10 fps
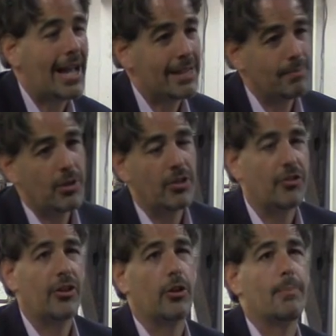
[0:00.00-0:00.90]
I
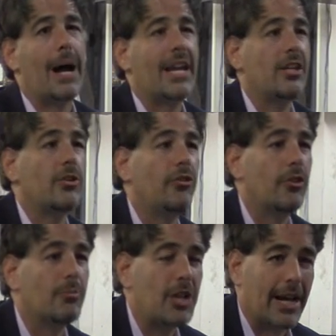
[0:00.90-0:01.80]
consider my
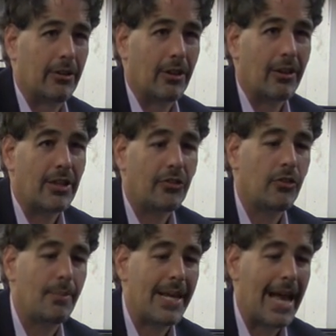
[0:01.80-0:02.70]
YouTube channel at least
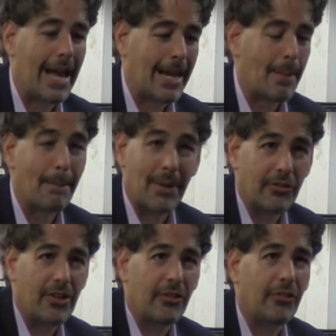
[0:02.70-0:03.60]
to be a
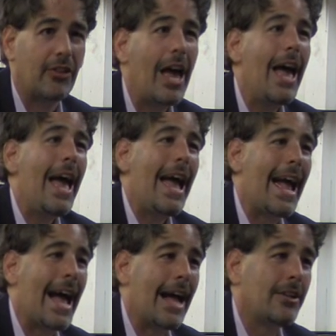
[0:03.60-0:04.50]
business.
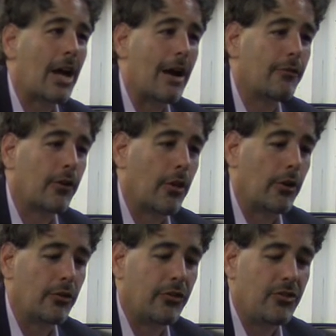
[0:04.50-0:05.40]
And for
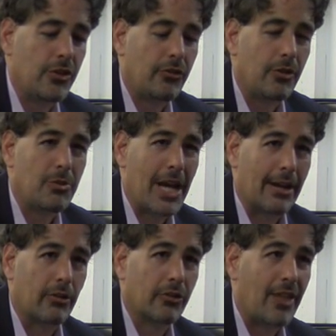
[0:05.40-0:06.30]
those YouTube
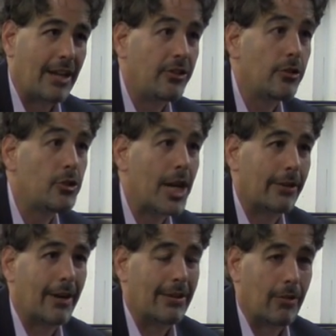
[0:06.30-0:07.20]
channels that do
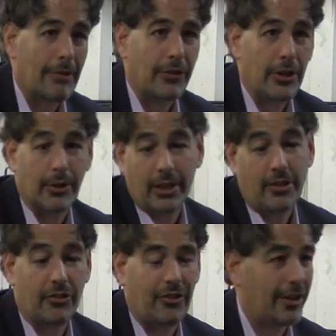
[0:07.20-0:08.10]
generate revenue, at
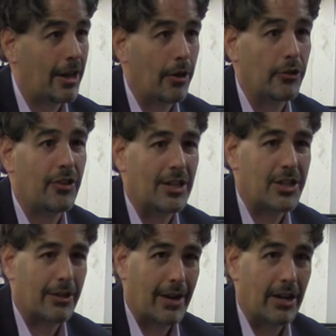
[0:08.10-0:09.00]
least those that
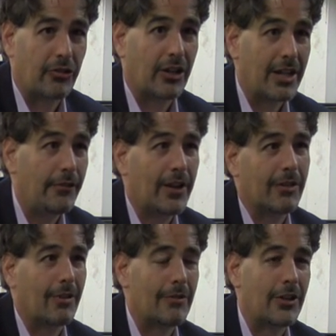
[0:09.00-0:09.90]
generate a
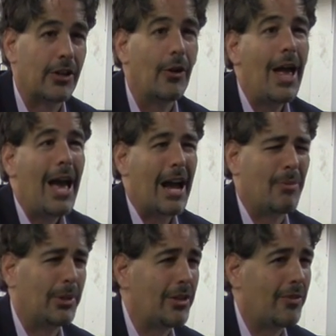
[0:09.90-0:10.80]
significant revenue, I
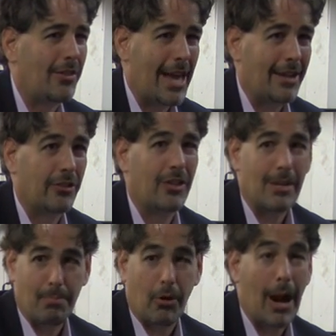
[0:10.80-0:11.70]
believe that that is
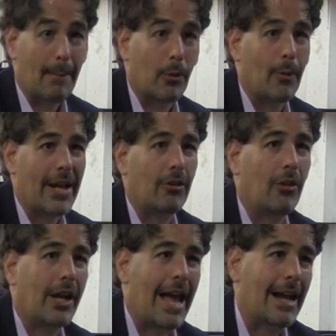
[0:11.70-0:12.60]
the proper way to
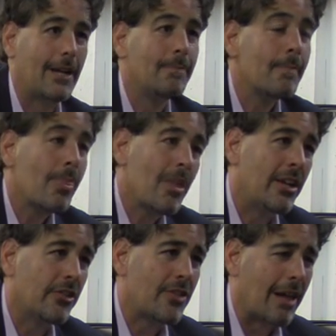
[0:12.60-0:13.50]
look at it.
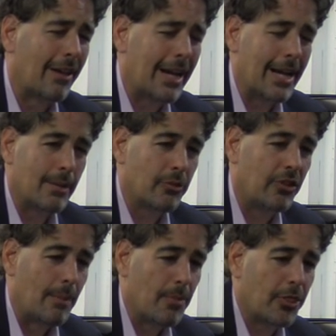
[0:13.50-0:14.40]
It is not like I am
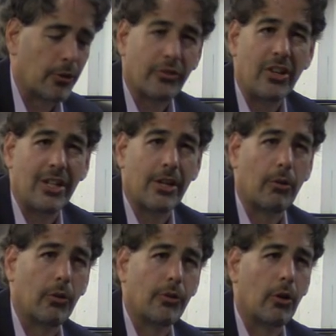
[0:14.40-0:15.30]
some
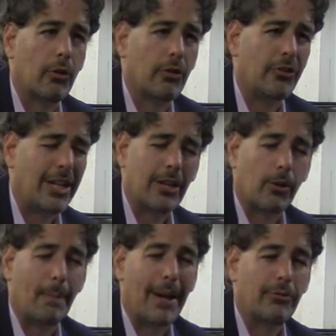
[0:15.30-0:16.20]
13-year-old girl sitting in
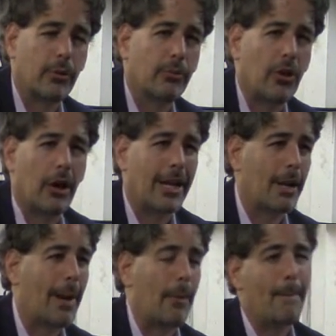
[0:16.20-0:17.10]
her bedroom
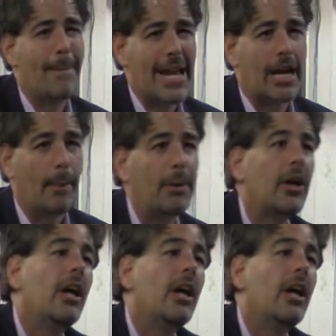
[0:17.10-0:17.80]
talking about makeup.